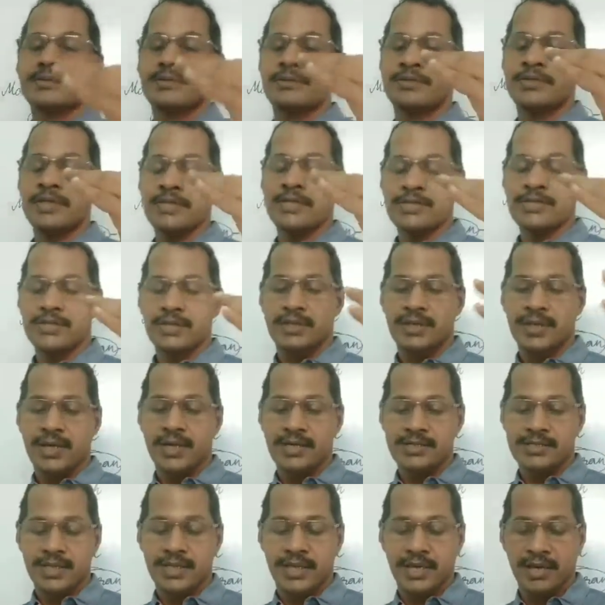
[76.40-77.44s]
just
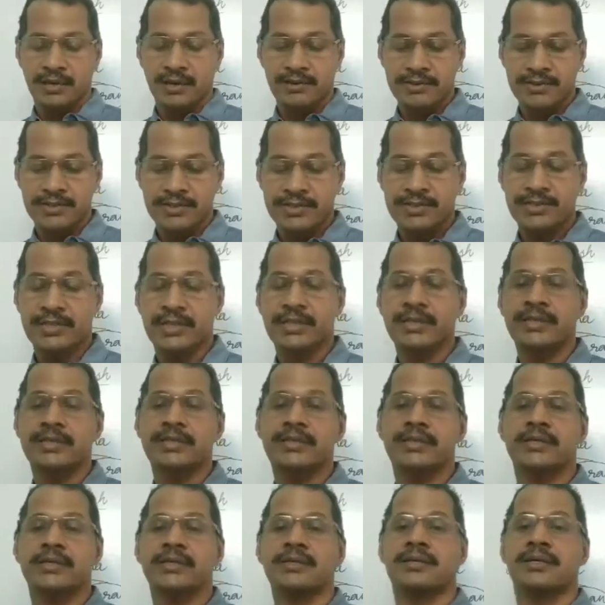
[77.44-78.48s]
as I have said,
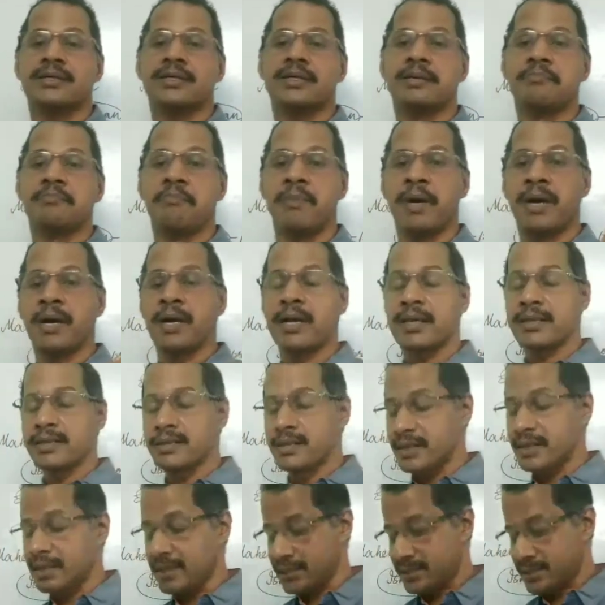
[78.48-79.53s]

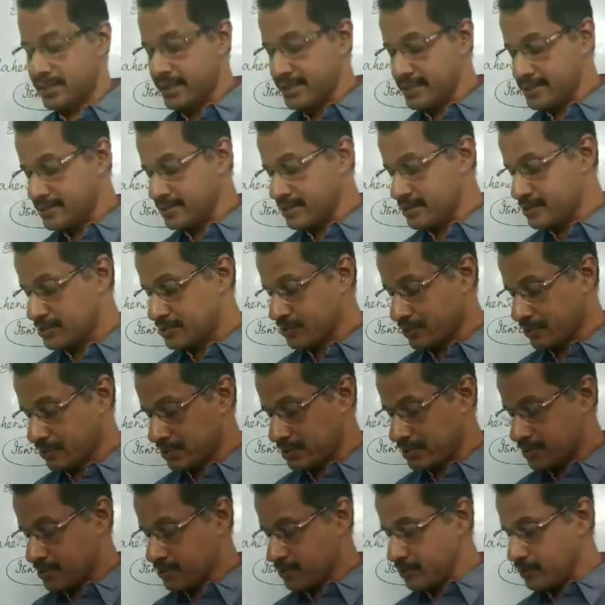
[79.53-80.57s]
Mahendra tells the
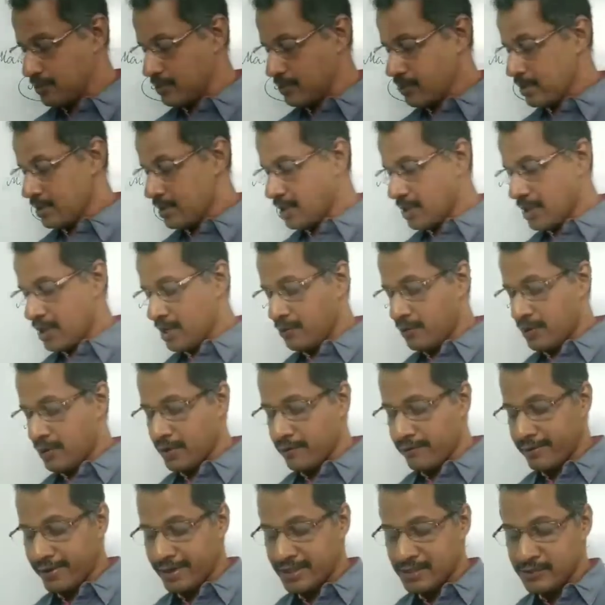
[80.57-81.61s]
story to one
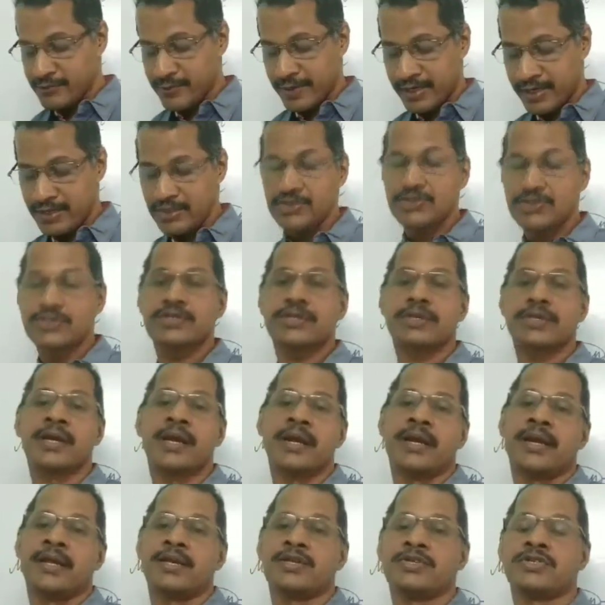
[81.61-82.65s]
of his friends,
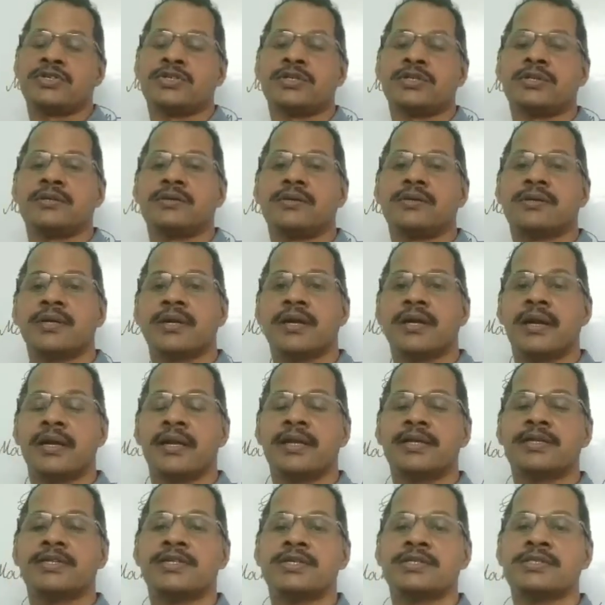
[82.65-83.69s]
Ganesh. Okay,
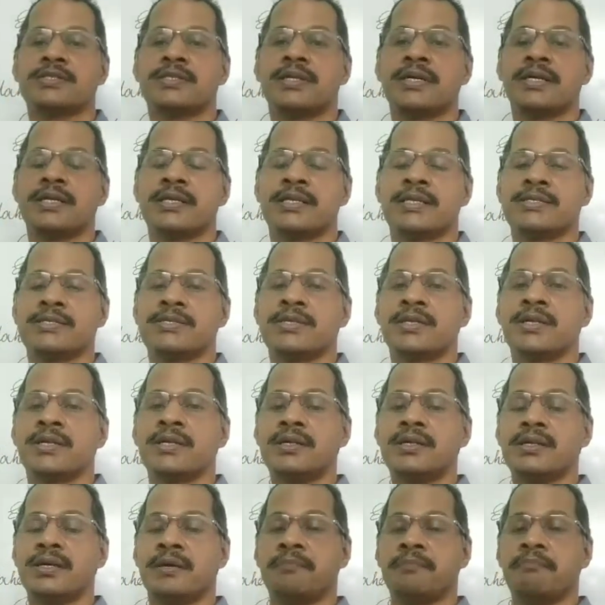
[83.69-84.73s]
Ganesh is the
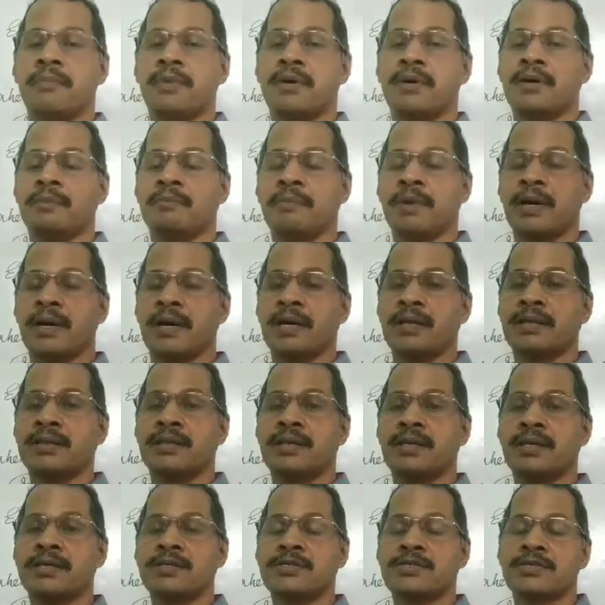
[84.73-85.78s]
listener, and
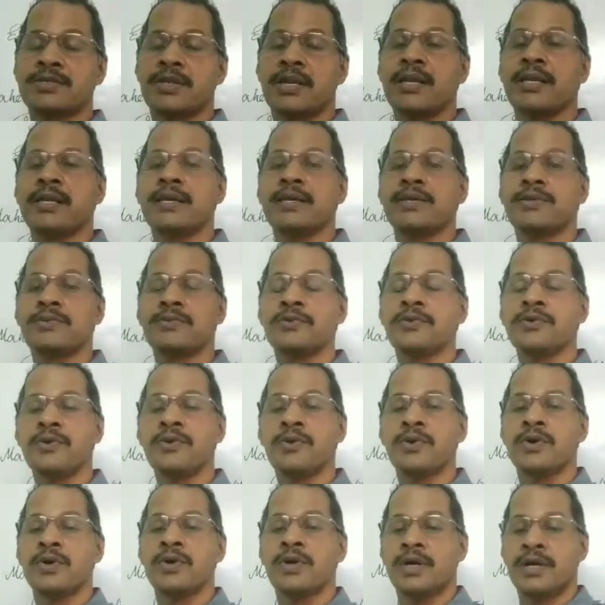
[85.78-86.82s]
Mahendra is telling it to
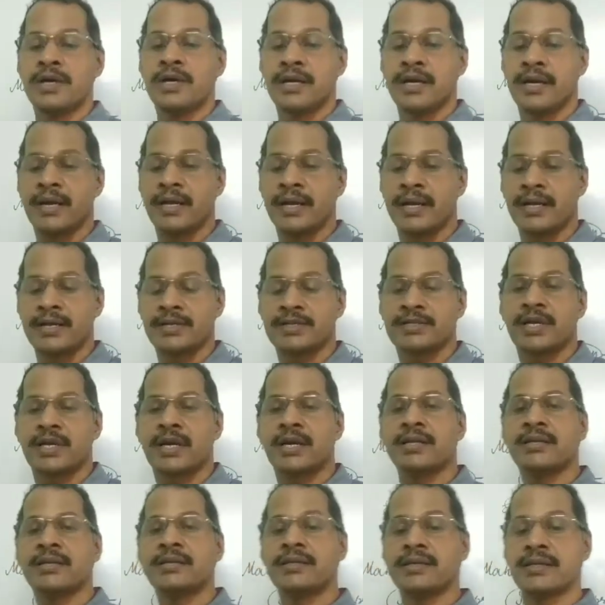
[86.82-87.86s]
Ganesh.
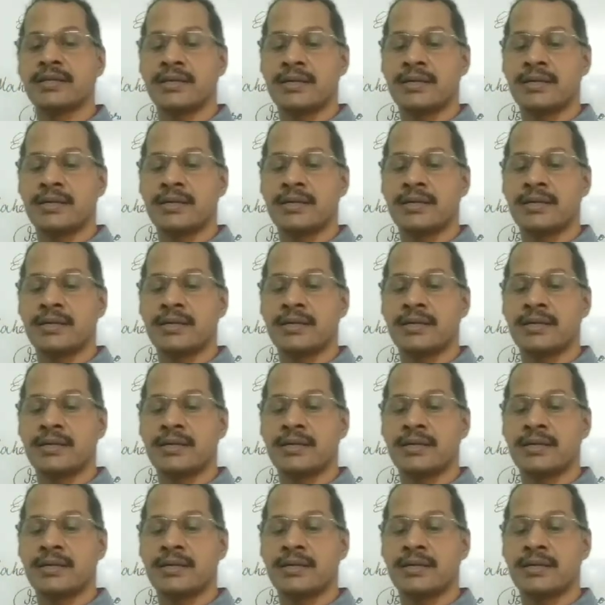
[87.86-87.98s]
And